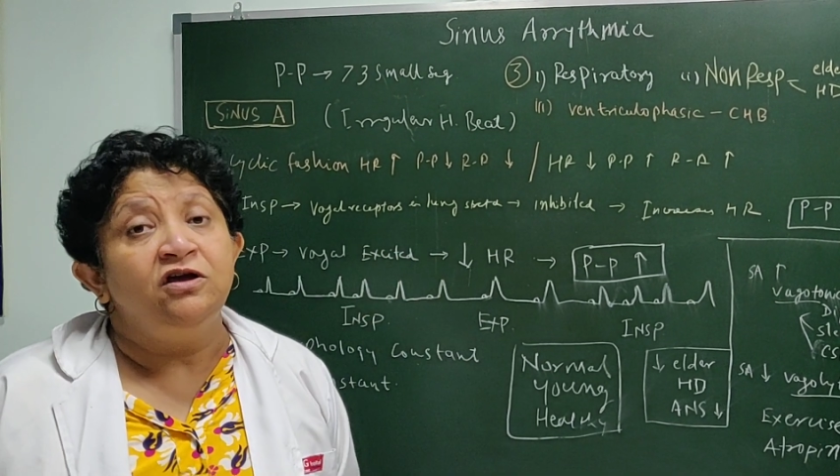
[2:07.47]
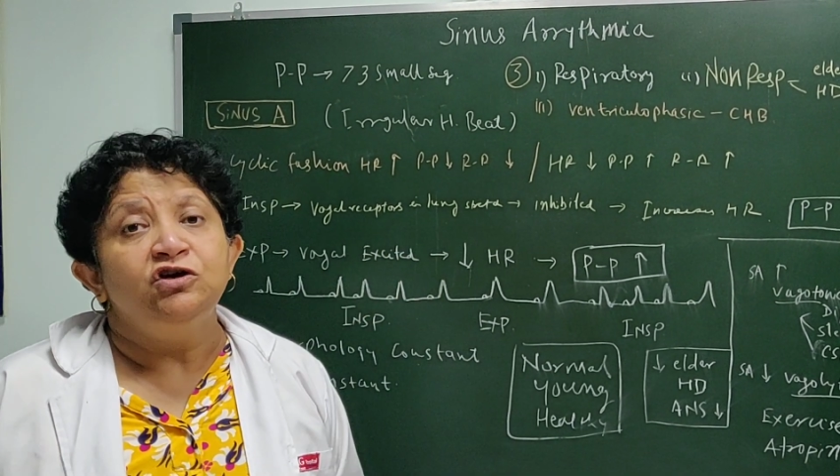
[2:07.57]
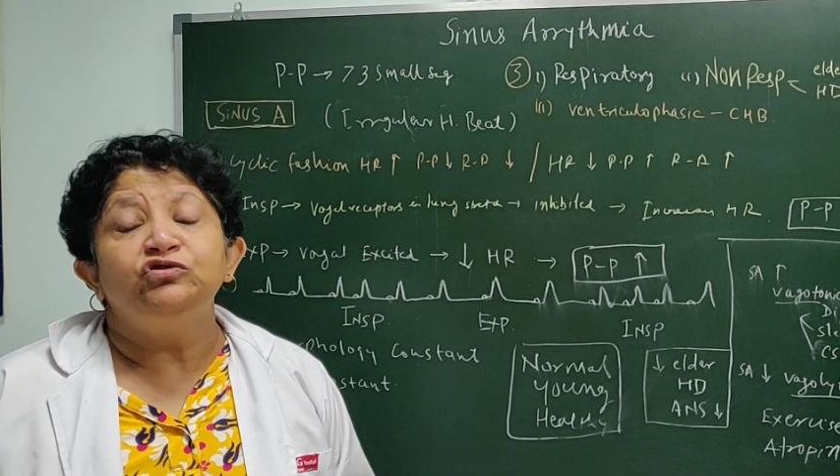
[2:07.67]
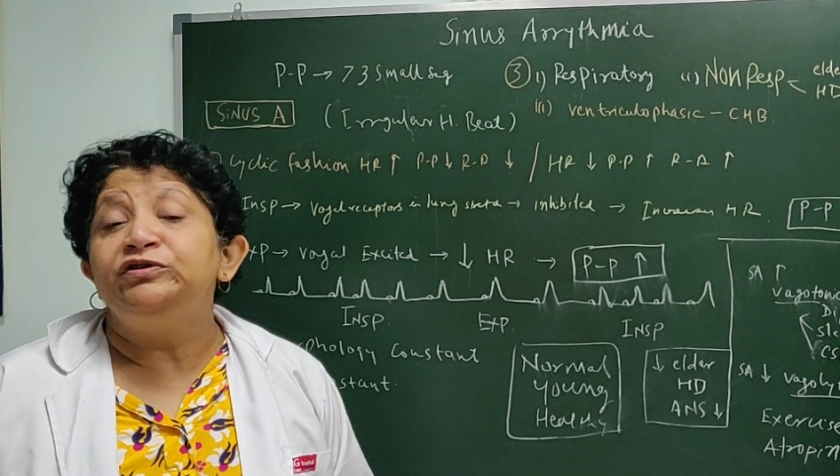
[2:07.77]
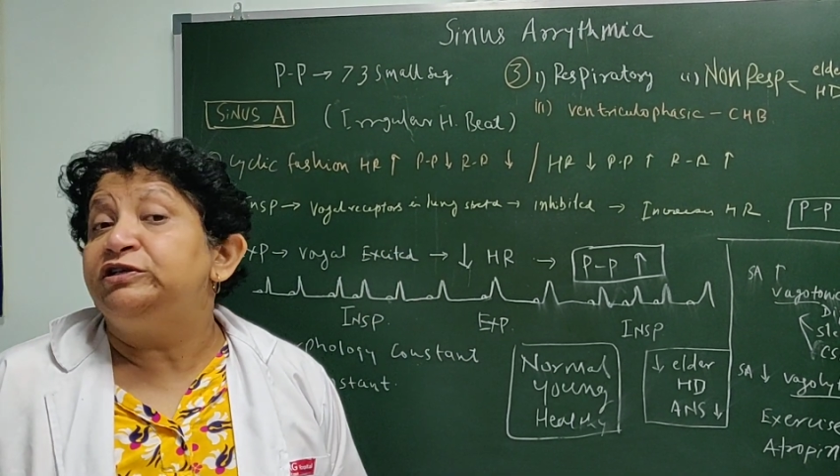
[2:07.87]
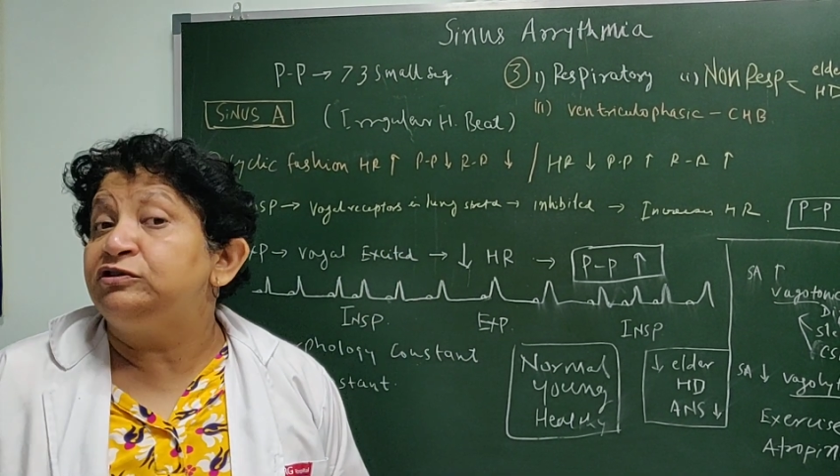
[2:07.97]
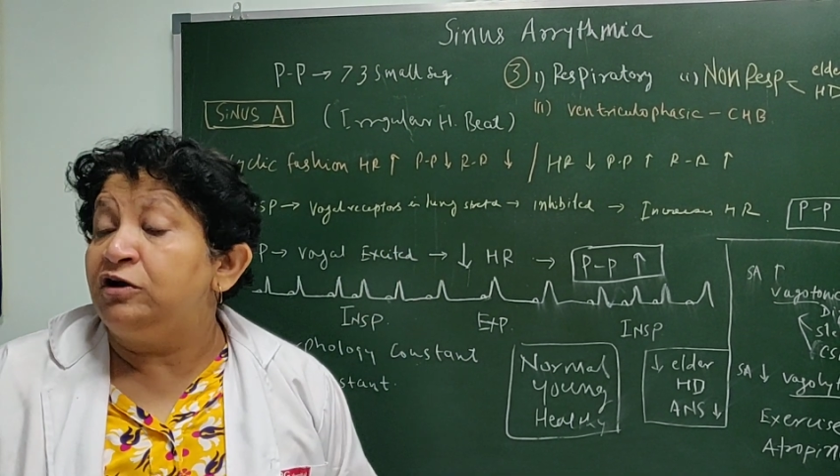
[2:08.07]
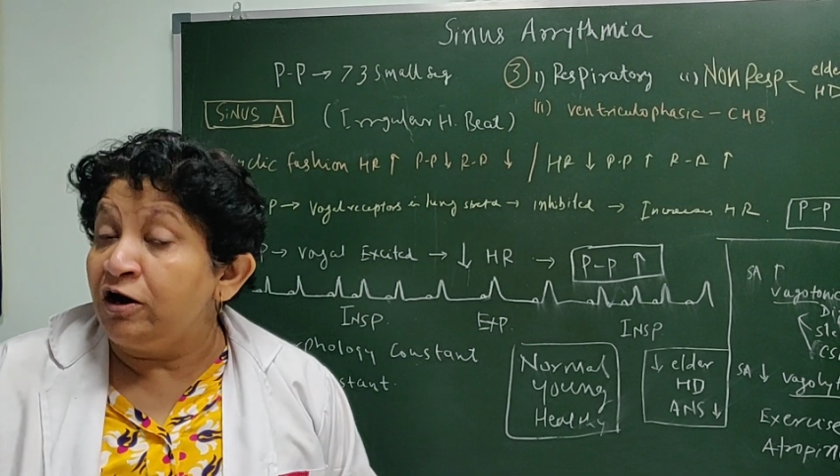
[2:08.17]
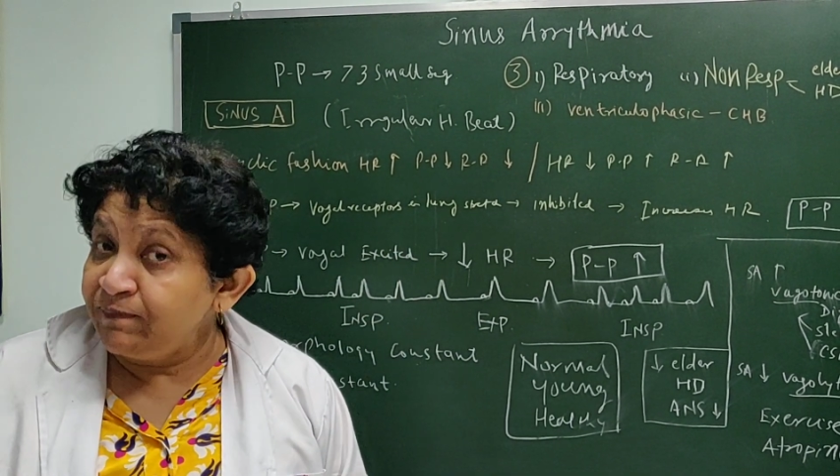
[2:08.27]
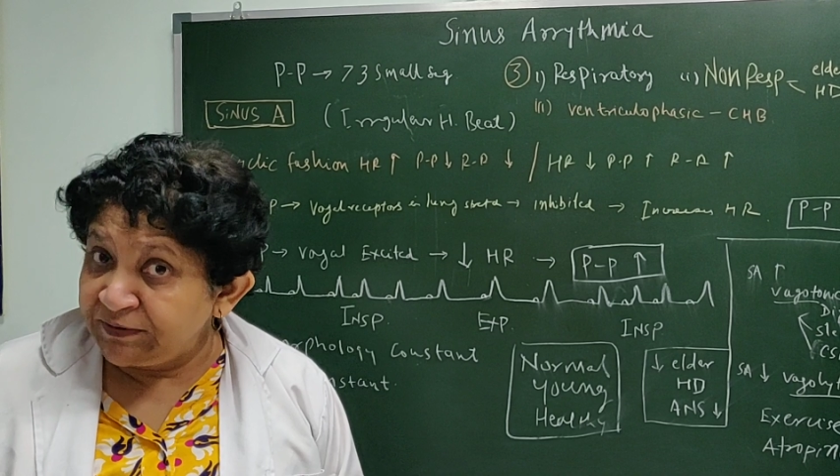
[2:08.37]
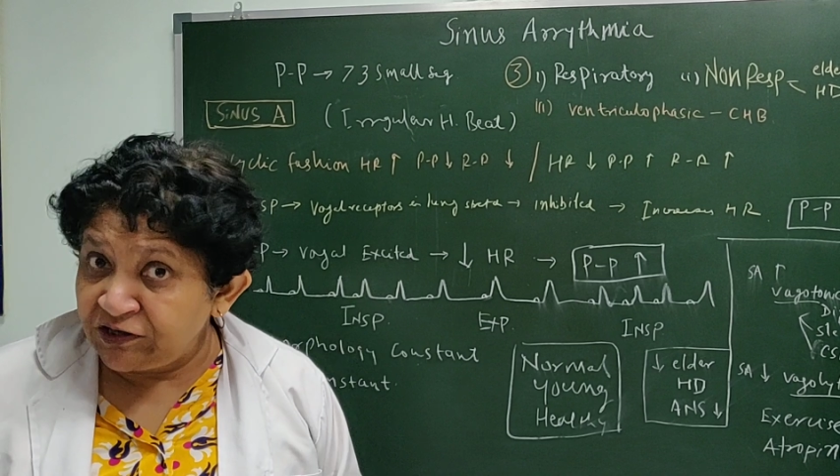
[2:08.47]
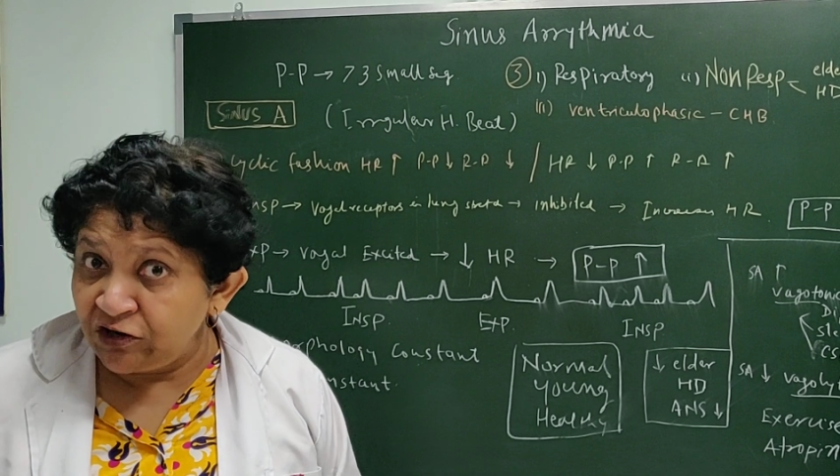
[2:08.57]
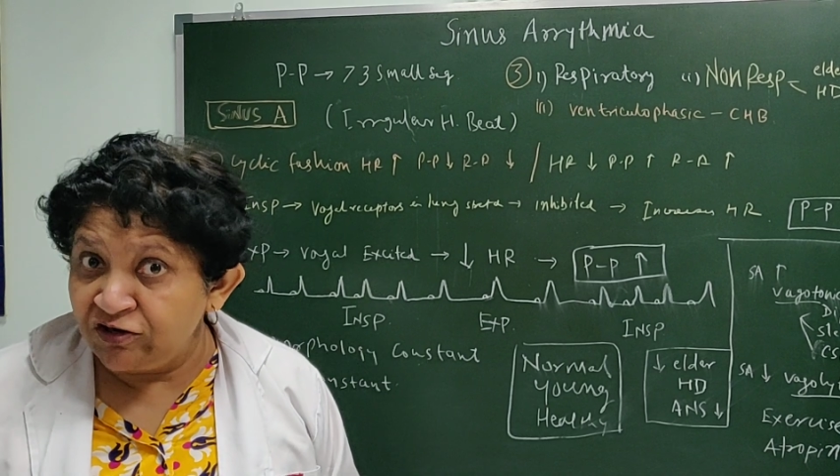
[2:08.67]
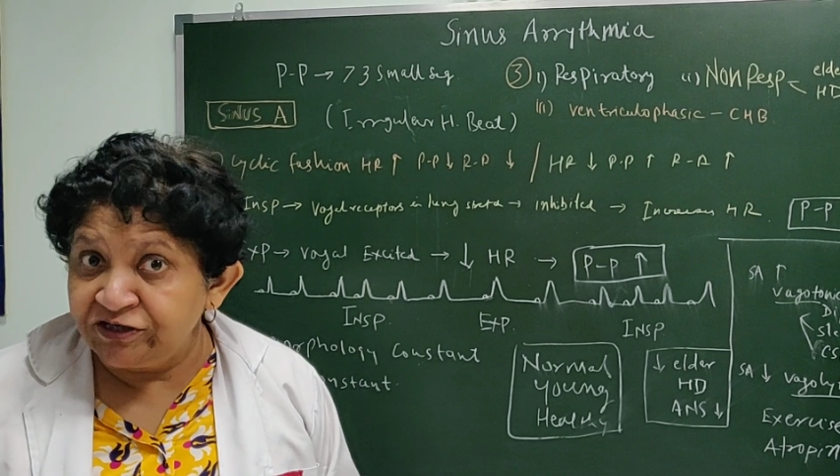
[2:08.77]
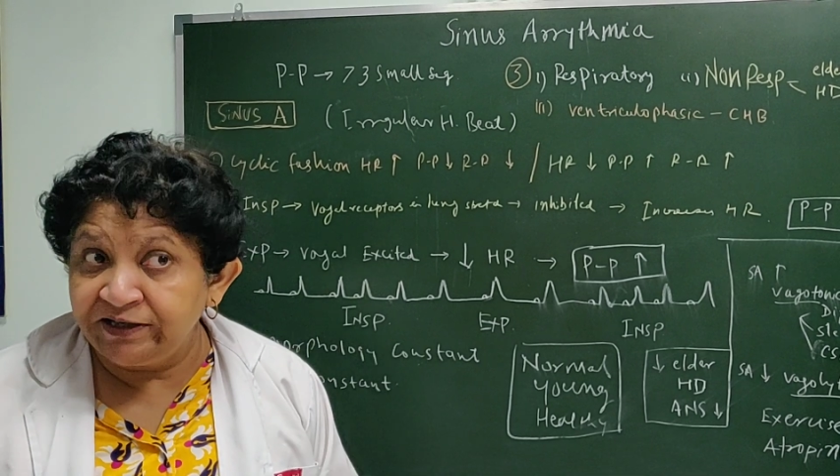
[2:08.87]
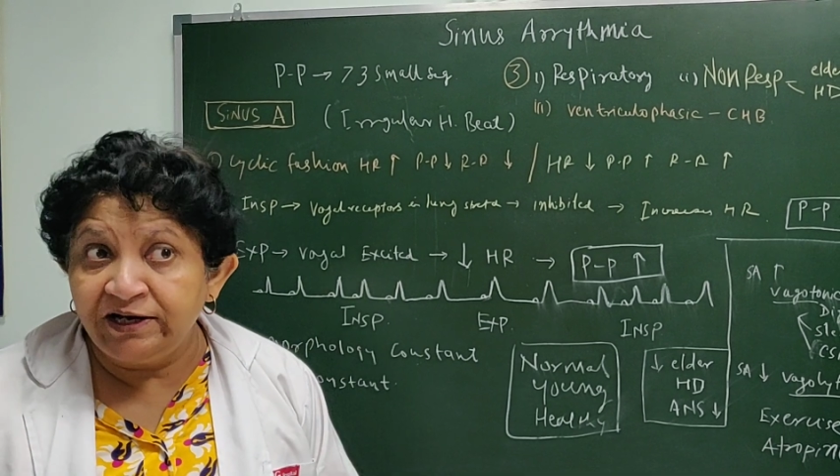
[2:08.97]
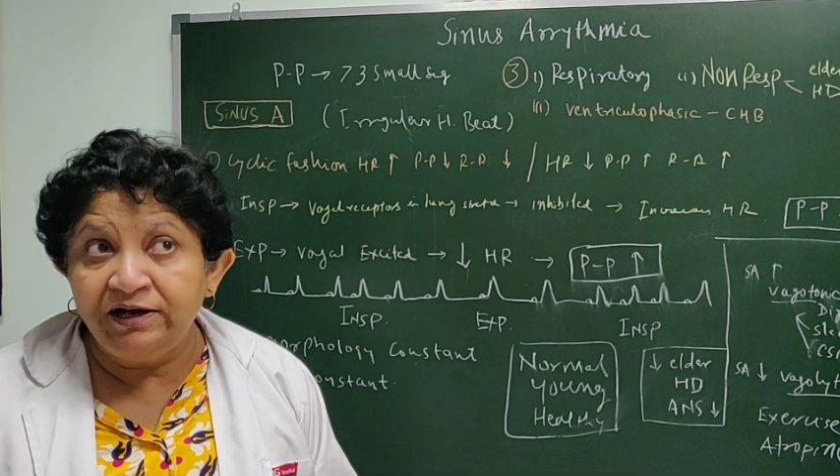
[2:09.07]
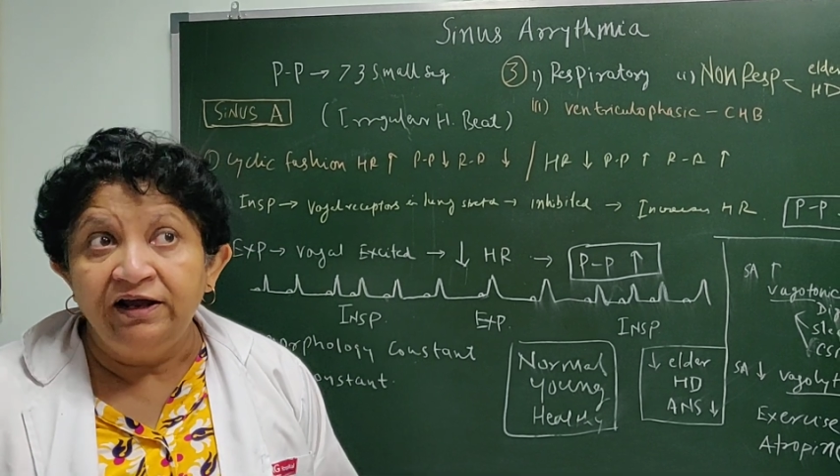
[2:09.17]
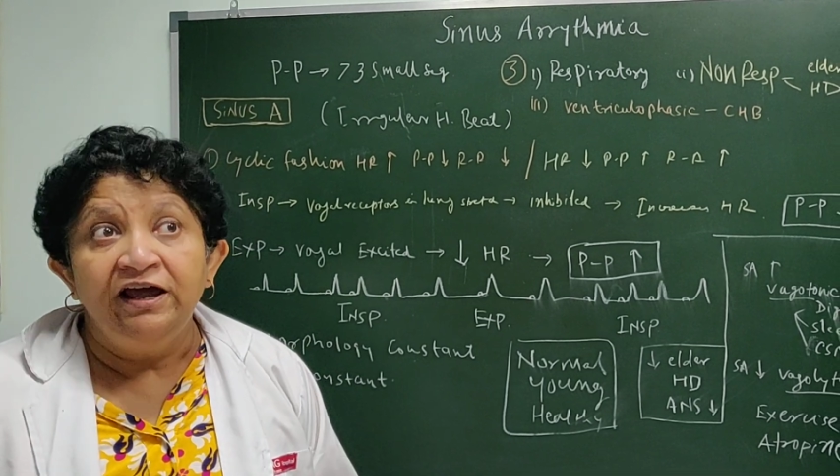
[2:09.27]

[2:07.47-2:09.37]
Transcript: So it is not pathological.